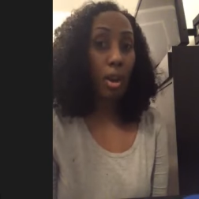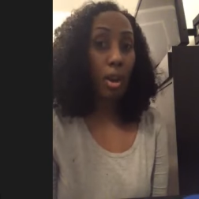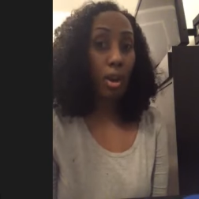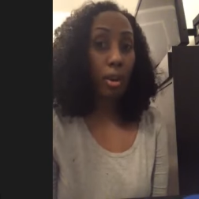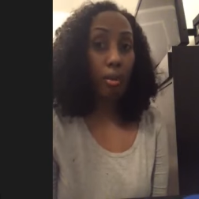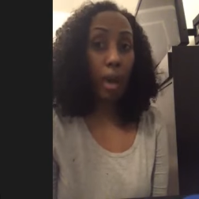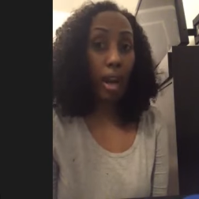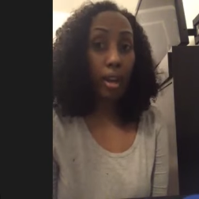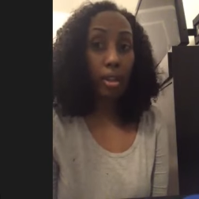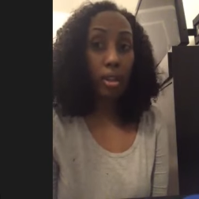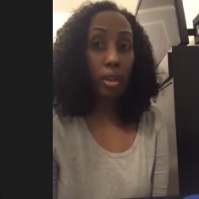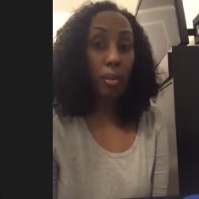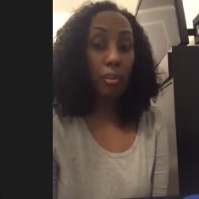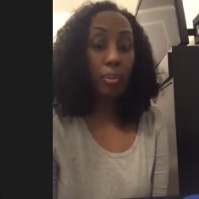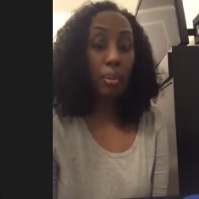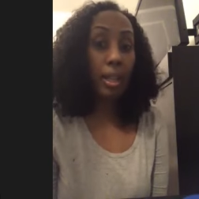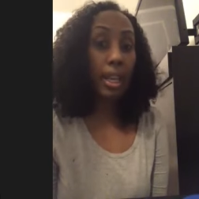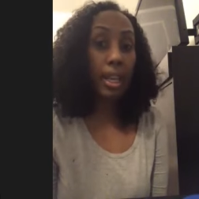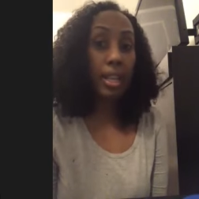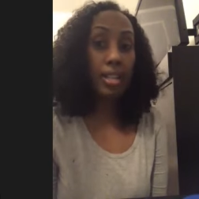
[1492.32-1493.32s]
regular
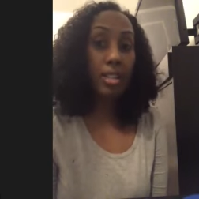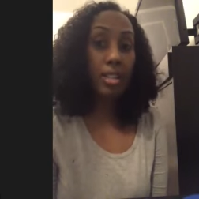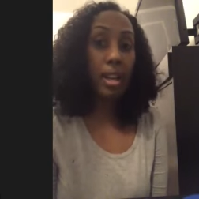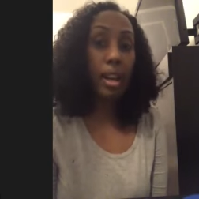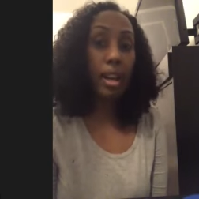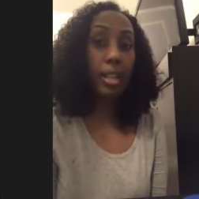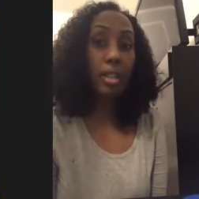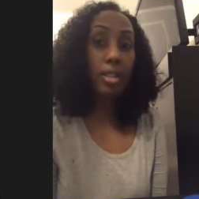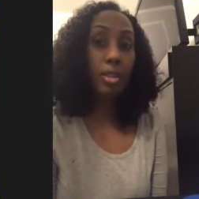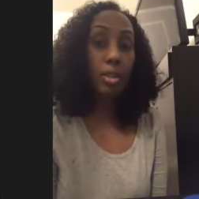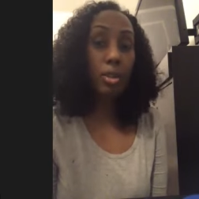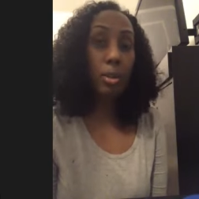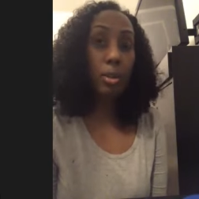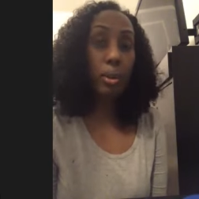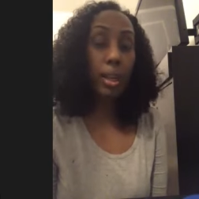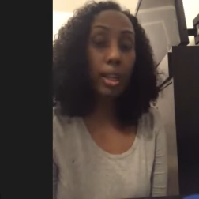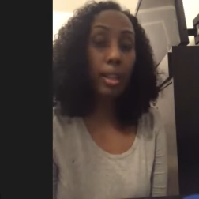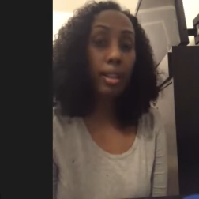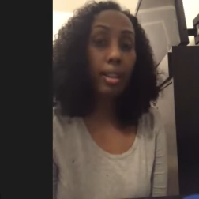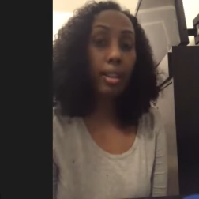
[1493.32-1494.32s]
plain Janes do
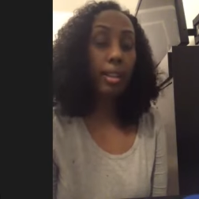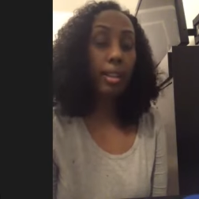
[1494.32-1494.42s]
it.